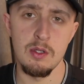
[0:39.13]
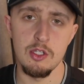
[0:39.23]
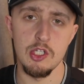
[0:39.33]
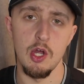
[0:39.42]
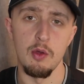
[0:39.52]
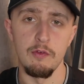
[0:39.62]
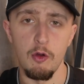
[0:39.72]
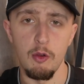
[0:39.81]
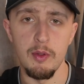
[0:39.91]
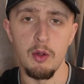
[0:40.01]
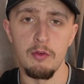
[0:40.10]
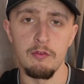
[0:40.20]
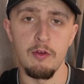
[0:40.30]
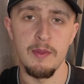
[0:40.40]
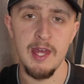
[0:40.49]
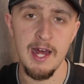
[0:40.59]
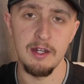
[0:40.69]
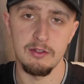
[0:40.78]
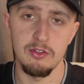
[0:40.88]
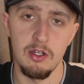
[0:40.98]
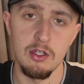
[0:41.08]
So, following on from the
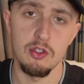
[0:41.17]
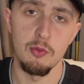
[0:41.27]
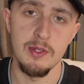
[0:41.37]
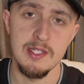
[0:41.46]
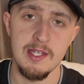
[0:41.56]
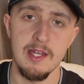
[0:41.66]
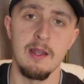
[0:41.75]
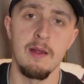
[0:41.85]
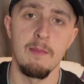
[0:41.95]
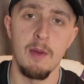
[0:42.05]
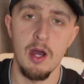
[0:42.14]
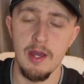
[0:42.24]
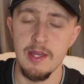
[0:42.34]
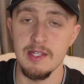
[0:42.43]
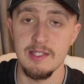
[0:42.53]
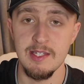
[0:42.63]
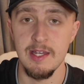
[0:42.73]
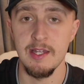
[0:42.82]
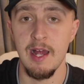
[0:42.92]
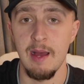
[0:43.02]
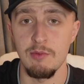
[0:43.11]
adductor, you'll be seeing my
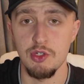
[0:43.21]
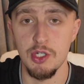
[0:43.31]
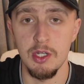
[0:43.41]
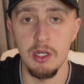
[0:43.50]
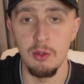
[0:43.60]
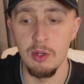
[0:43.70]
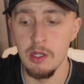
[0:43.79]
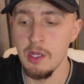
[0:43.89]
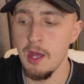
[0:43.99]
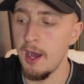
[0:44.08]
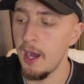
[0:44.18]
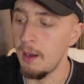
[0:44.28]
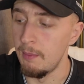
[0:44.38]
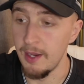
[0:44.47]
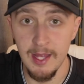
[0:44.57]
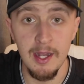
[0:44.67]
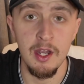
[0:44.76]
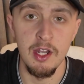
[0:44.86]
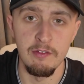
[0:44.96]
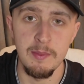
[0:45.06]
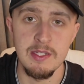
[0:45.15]
seated hamstring curl. Again,
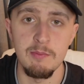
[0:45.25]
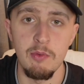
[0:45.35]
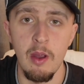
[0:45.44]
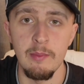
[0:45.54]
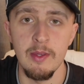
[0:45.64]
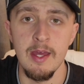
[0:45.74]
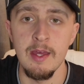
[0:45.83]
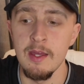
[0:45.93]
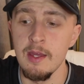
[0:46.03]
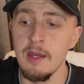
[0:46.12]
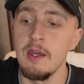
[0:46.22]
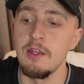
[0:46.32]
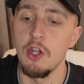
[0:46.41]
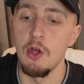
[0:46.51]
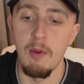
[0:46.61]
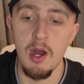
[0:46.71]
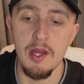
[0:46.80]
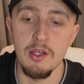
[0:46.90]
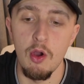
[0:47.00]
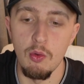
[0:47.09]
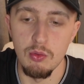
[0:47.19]
another piece of Prime kit. My
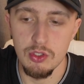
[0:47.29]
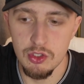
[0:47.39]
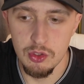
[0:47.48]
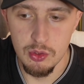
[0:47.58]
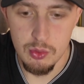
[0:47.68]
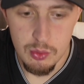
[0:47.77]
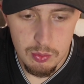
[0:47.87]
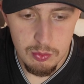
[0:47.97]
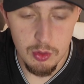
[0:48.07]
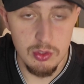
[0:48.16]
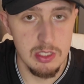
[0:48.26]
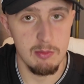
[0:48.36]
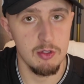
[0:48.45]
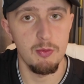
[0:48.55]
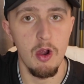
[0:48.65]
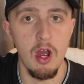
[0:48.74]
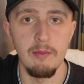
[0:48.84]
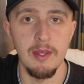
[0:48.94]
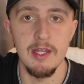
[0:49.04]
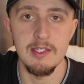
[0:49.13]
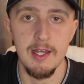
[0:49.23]
goal was to use as much Prime
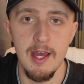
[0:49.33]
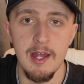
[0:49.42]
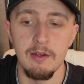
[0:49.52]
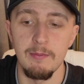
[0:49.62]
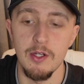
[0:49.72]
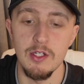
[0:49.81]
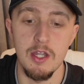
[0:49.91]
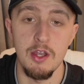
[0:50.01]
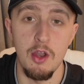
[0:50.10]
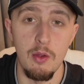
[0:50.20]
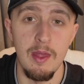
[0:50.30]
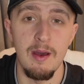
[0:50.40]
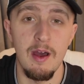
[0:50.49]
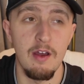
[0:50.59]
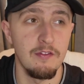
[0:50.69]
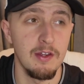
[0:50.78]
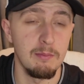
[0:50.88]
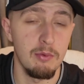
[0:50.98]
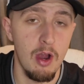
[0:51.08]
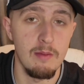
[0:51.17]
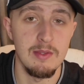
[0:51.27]
kit as I can because I know that I think
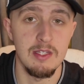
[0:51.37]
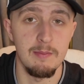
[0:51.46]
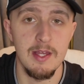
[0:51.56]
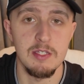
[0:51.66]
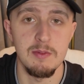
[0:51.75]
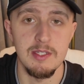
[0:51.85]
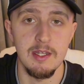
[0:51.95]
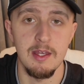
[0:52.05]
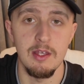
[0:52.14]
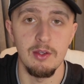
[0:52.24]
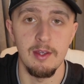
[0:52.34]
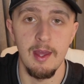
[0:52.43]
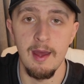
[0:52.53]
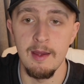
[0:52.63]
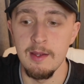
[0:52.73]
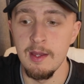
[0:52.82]
Prime is the best piece of kit you can get.